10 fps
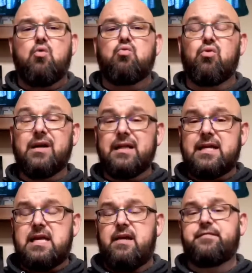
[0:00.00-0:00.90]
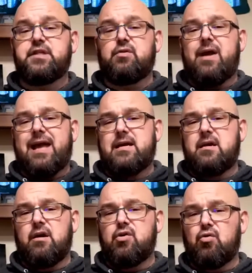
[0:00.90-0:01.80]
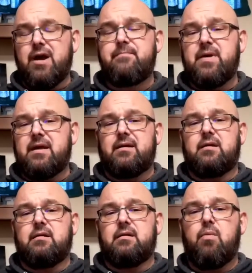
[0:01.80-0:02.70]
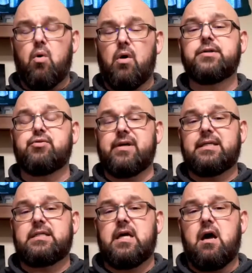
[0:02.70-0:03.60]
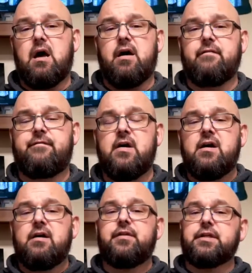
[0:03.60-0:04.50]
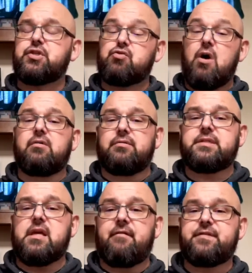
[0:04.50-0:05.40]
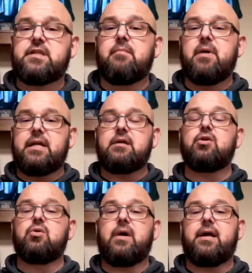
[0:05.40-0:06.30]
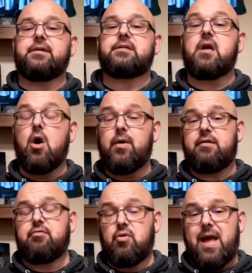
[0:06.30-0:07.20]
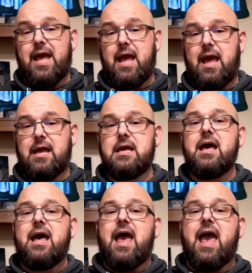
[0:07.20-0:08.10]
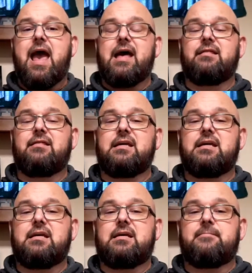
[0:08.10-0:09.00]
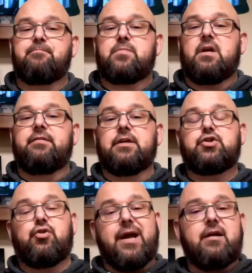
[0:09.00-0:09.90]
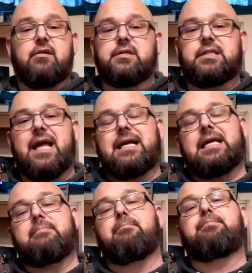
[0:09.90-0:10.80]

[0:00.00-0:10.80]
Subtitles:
really gives you a gripping portrait of the struggles of somebody who is going through AA and the triggers that keep